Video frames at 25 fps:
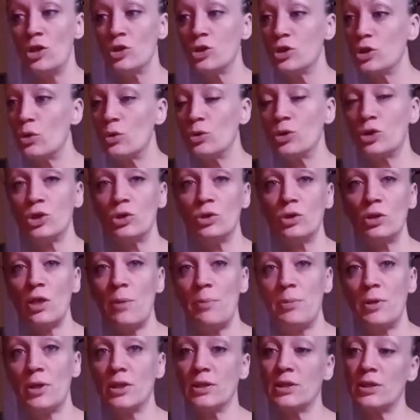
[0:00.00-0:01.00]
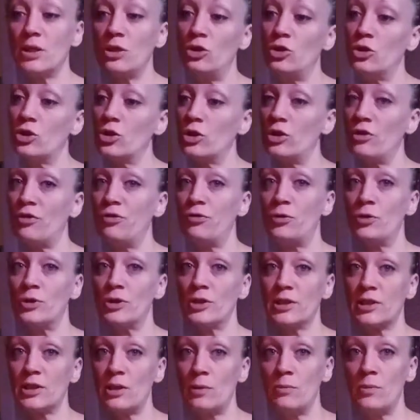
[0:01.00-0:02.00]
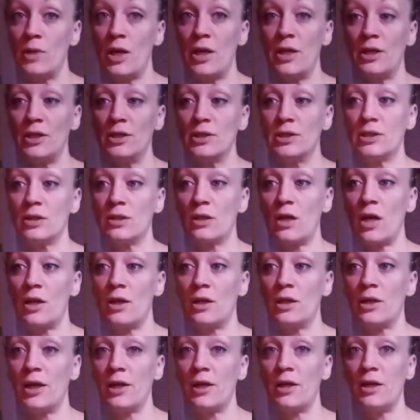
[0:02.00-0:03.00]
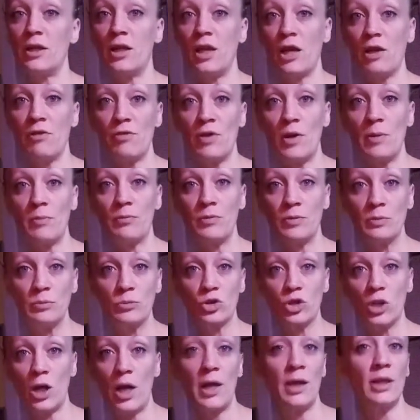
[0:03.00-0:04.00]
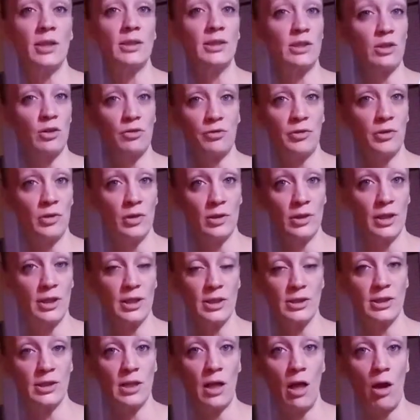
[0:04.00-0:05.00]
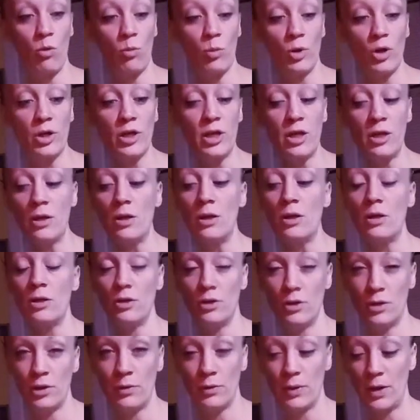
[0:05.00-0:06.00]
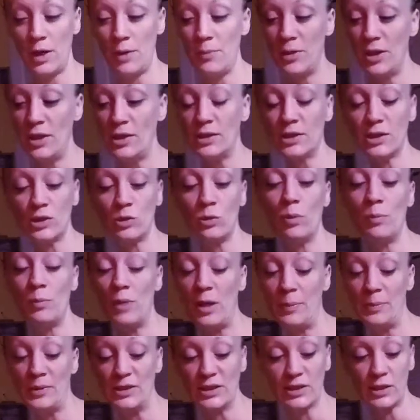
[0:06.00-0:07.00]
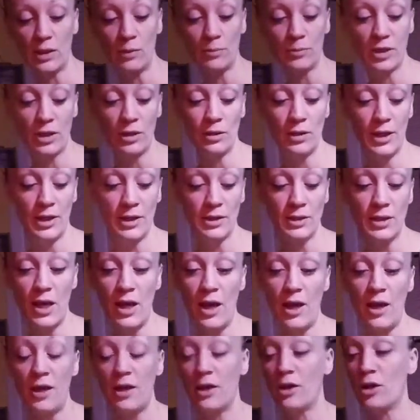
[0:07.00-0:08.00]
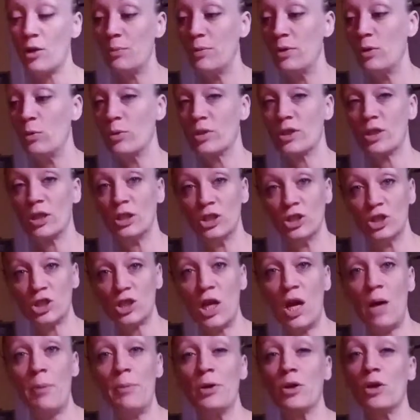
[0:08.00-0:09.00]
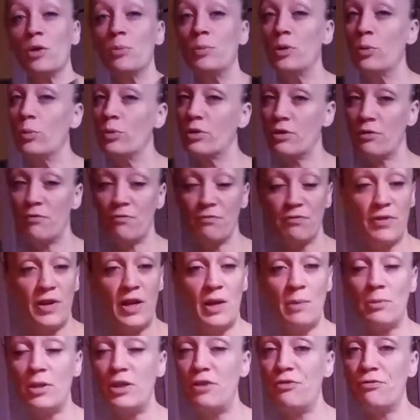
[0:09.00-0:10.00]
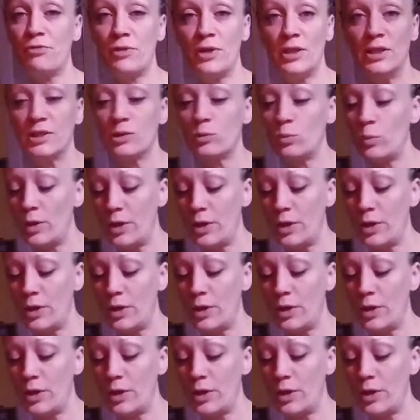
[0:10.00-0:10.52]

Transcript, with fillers: don't do that because then you're going to force somebody to kind of like give up from trying because they're feeling like it's not working. You know what I mean? So it might be something like that. It could be within a job, it could be within family, friends,